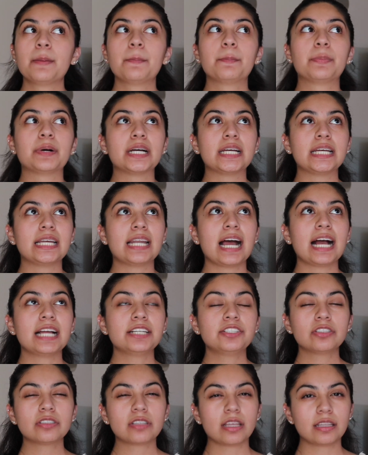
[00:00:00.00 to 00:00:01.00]
but
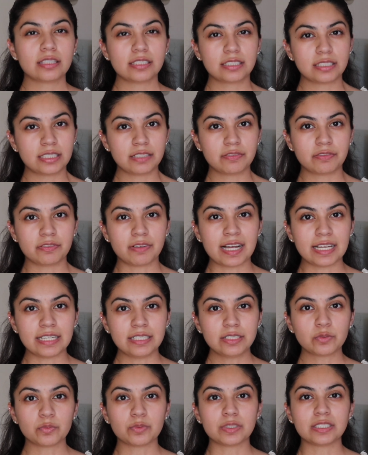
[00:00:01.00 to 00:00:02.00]
I just thought this
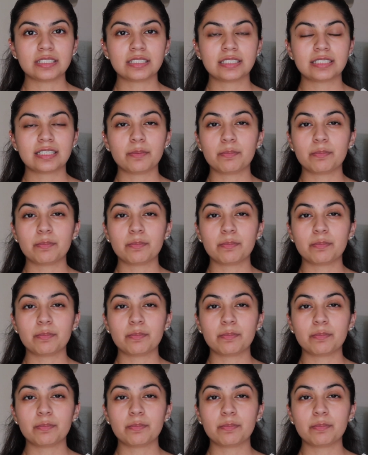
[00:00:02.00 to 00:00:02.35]
device was